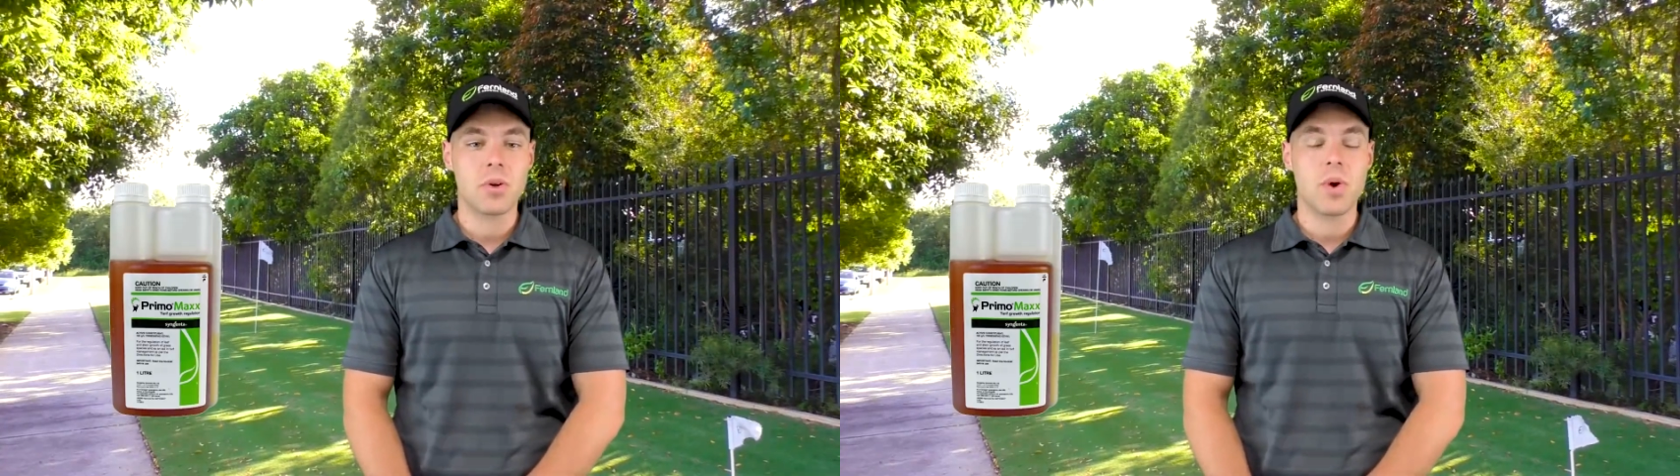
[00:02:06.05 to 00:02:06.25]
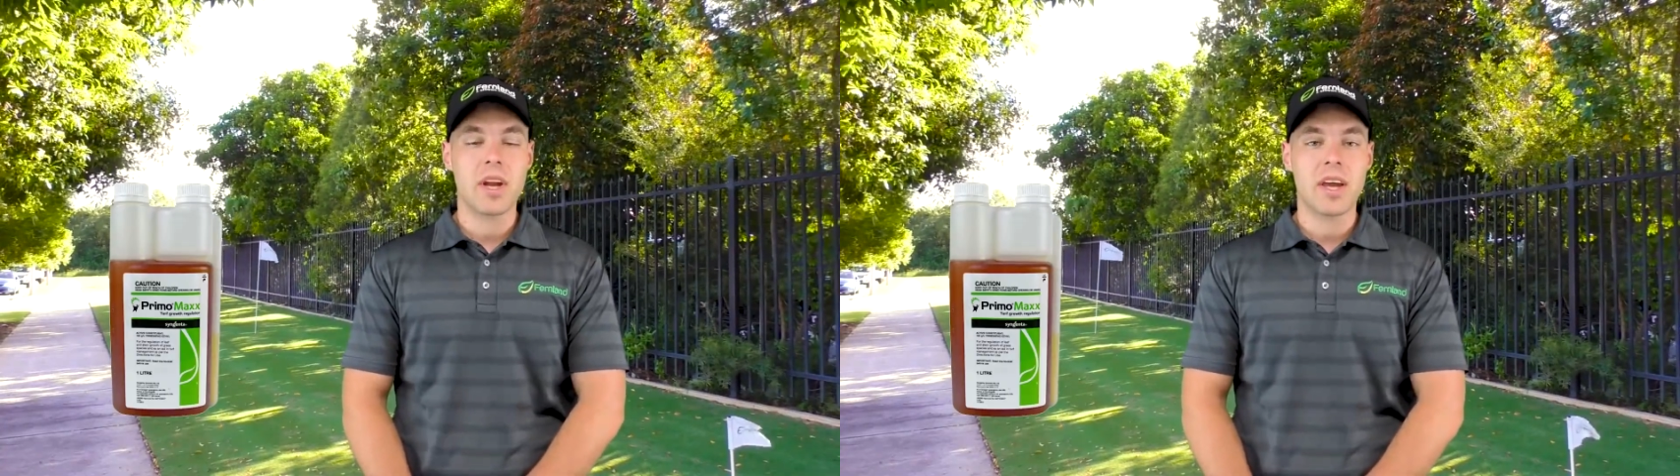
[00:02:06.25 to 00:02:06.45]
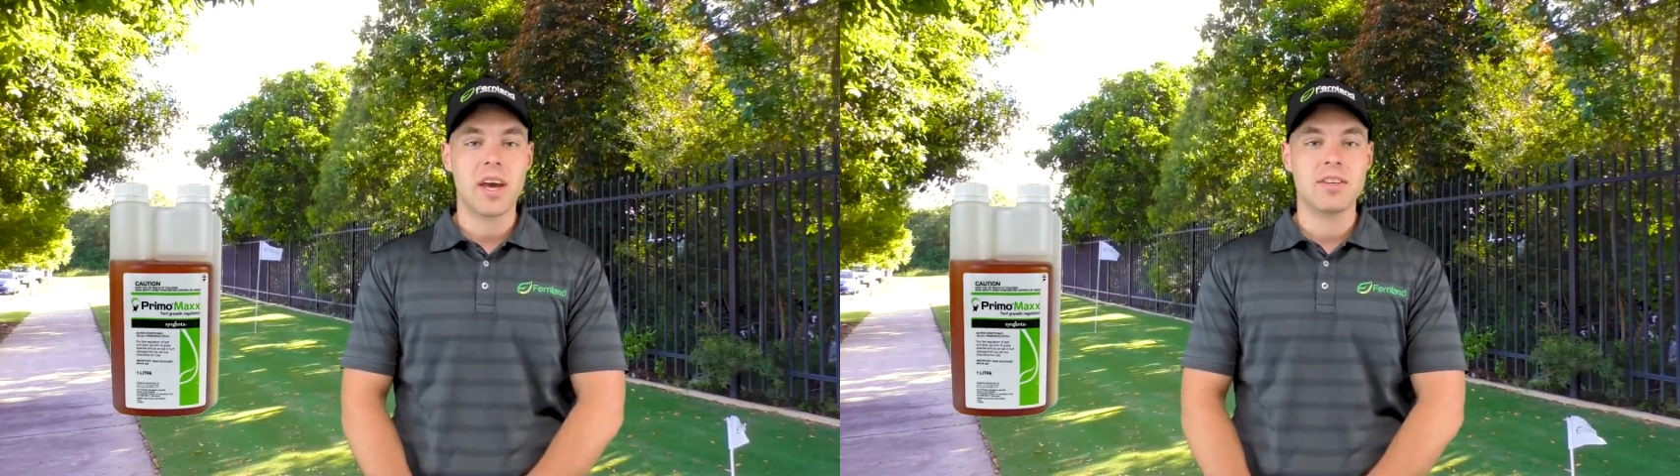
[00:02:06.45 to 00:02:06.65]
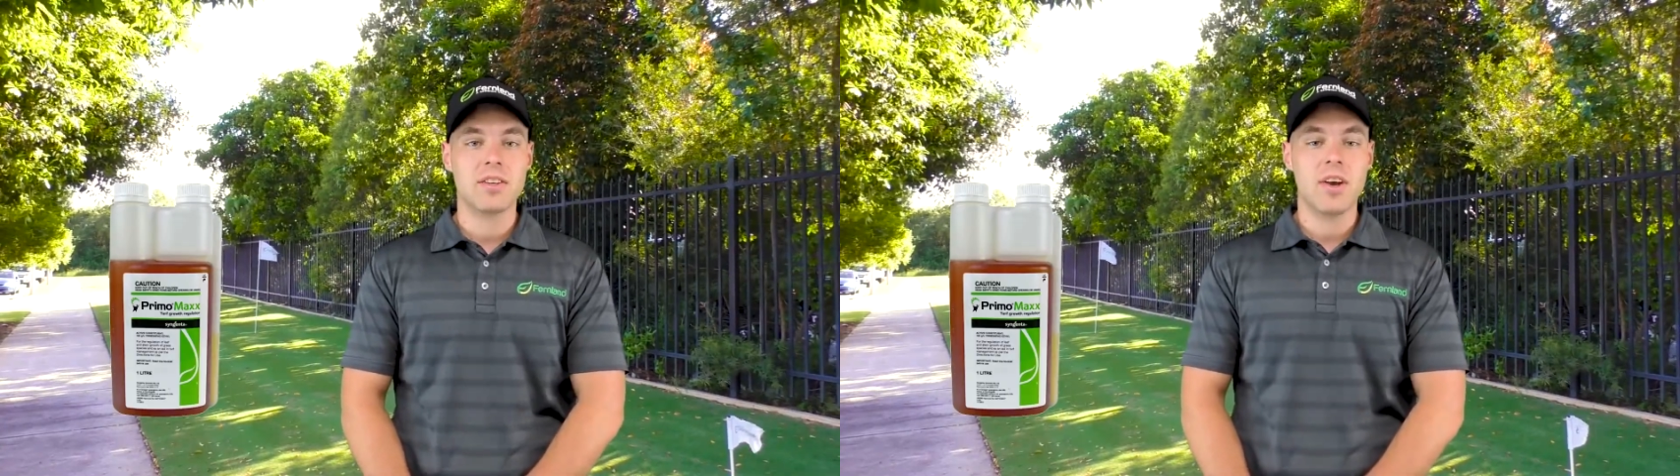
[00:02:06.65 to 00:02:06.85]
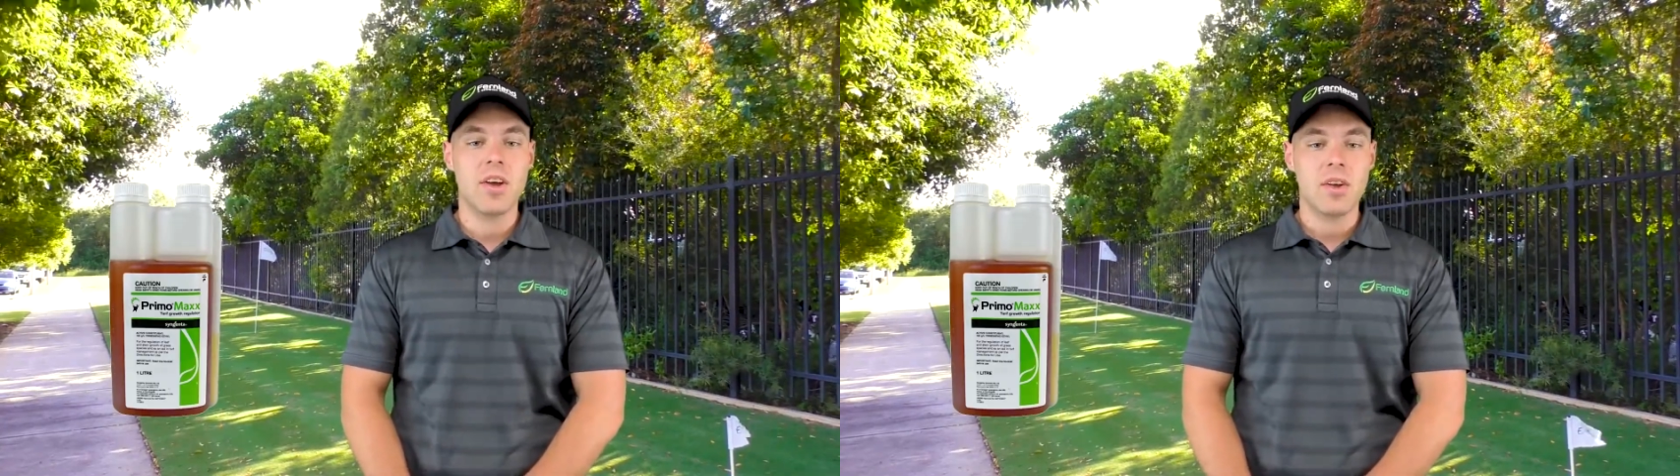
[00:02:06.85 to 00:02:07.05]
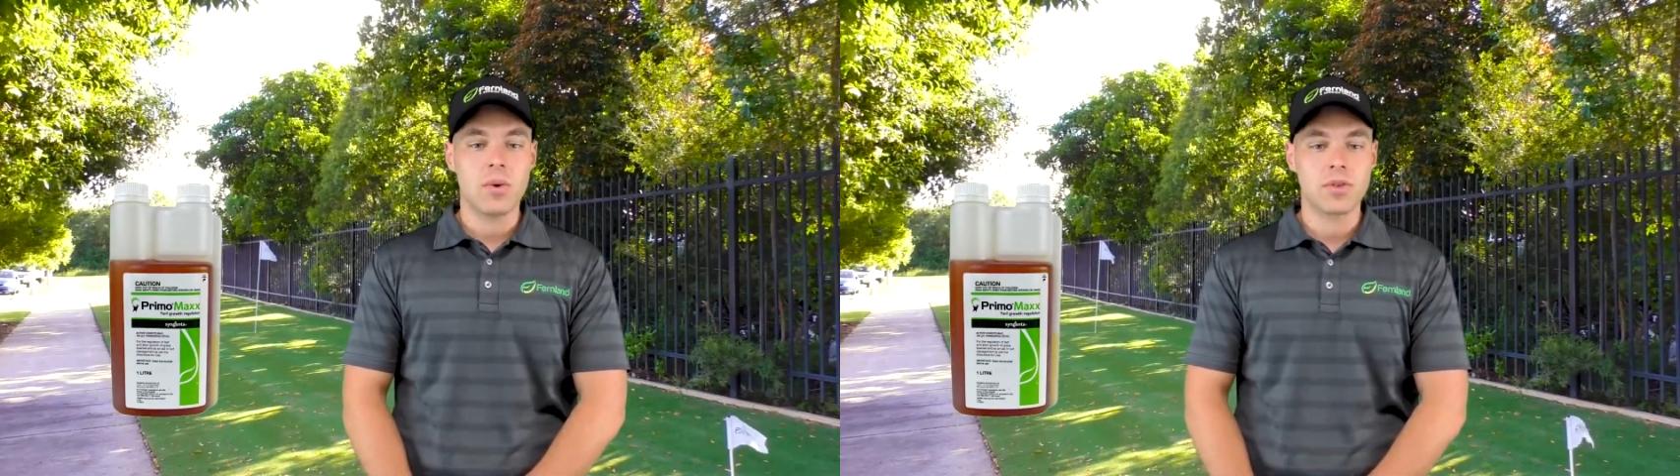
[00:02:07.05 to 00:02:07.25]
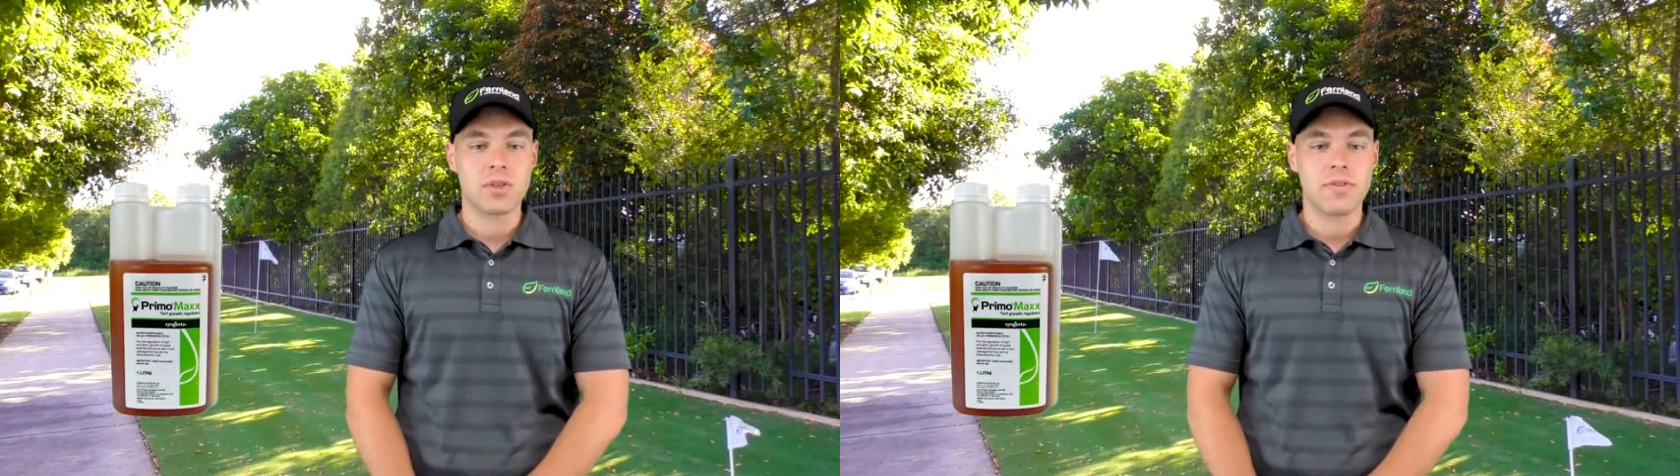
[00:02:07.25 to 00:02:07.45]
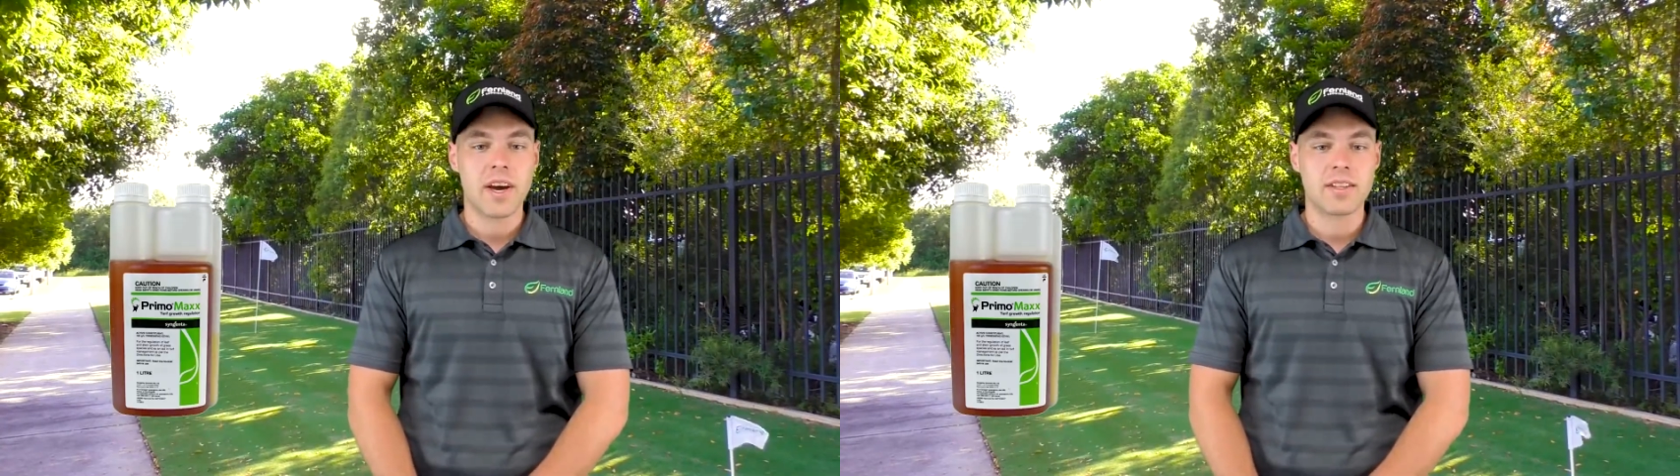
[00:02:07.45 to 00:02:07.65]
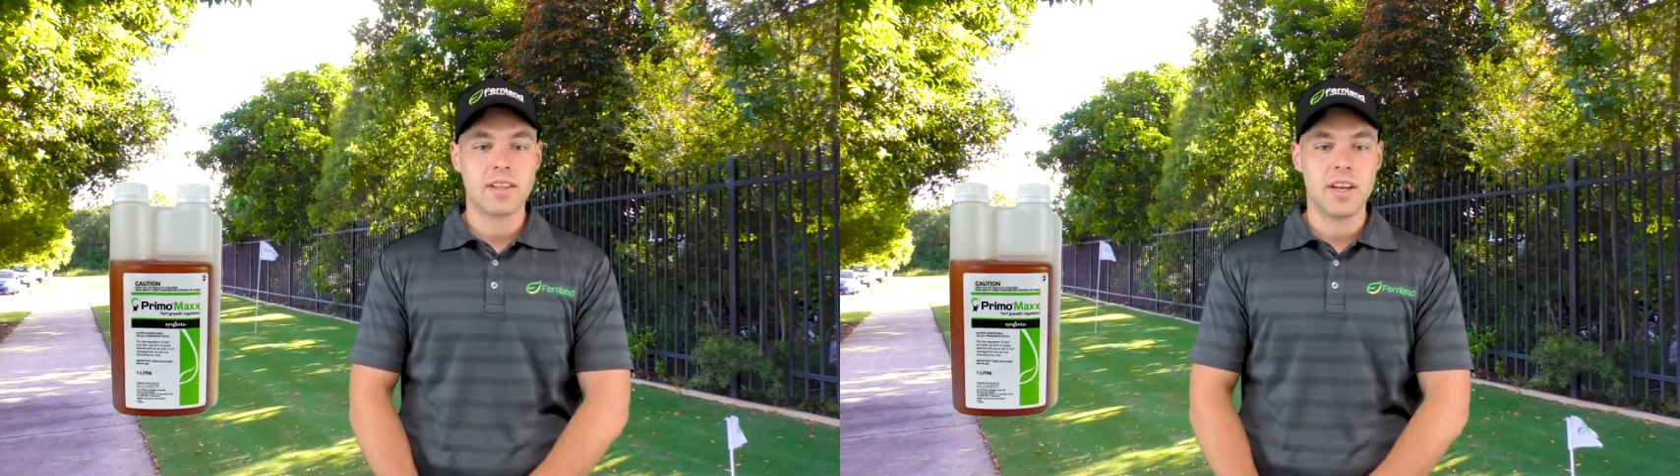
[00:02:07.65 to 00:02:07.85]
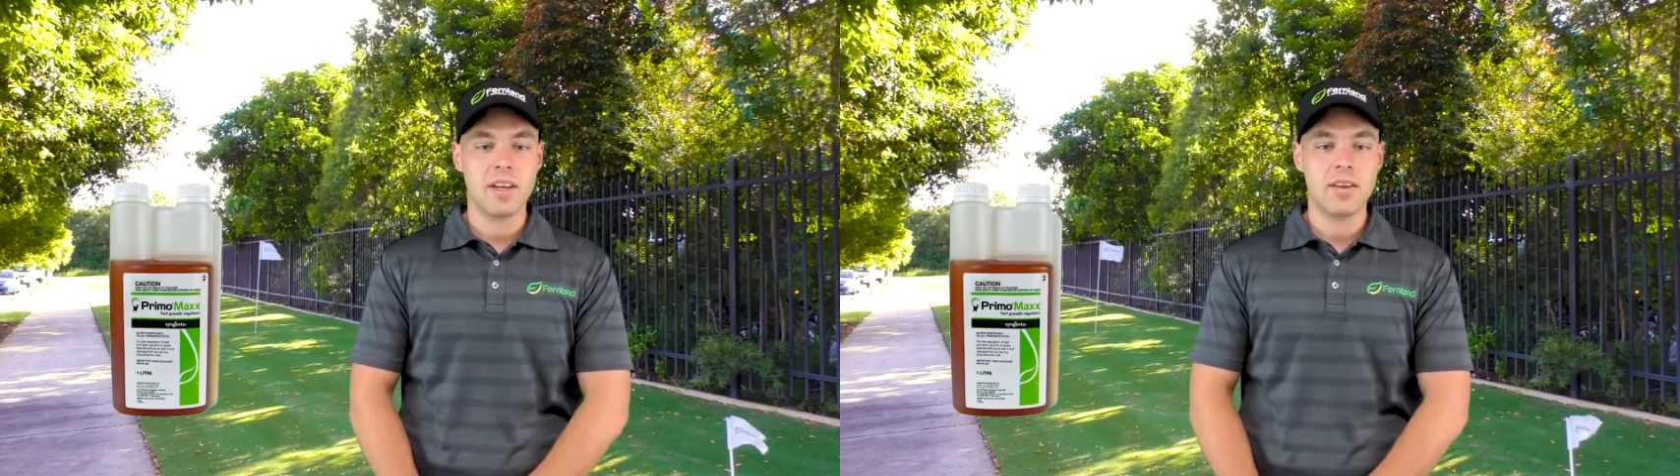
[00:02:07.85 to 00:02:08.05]
wetting agent or
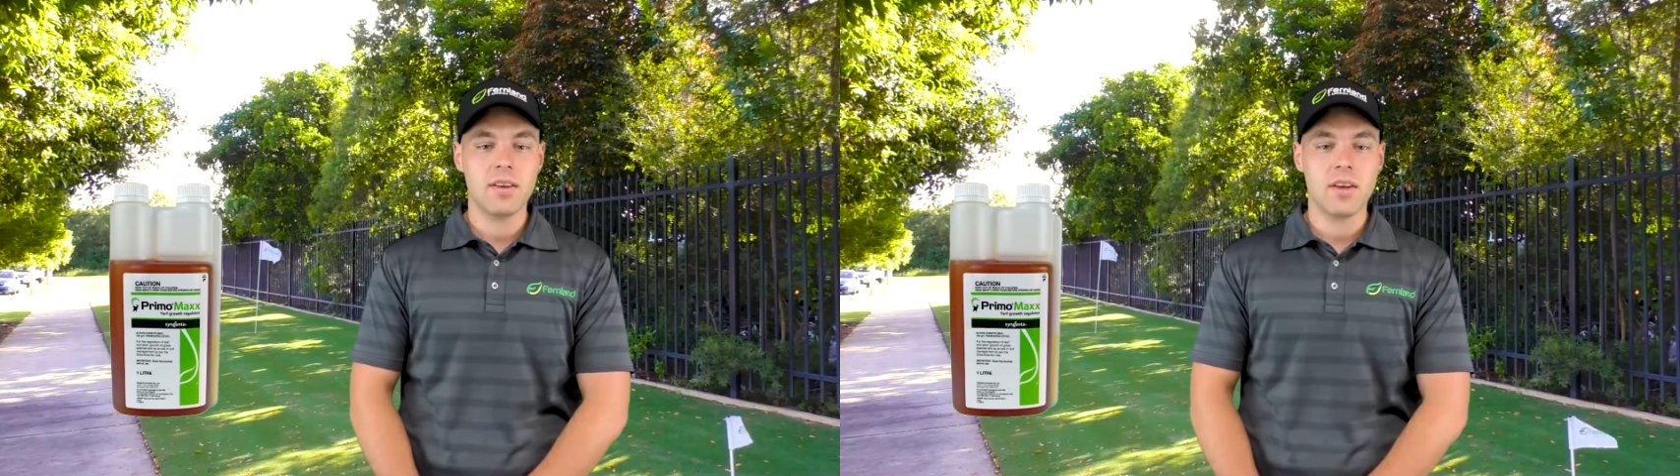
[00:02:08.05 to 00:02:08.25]
surfactant in